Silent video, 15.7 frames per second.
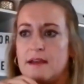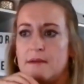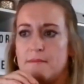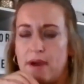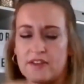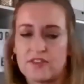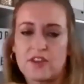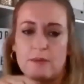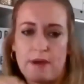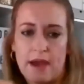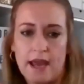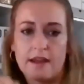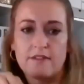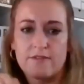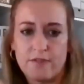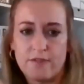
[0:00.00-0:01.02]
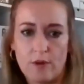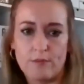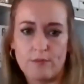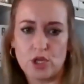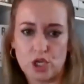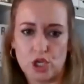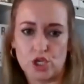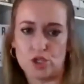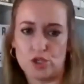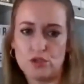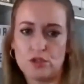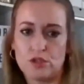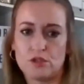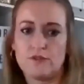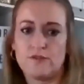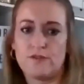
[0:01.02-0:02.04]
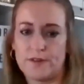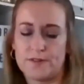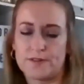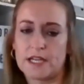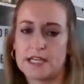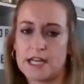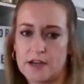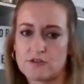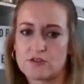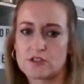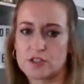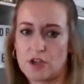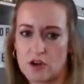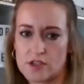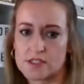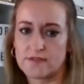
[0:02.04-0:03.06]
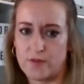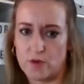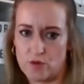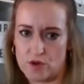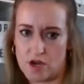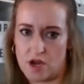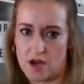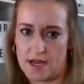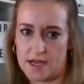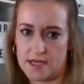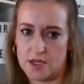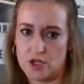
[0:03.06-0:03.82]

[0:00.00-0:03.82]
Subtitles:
Must get paid from you $1,500 a fortnight.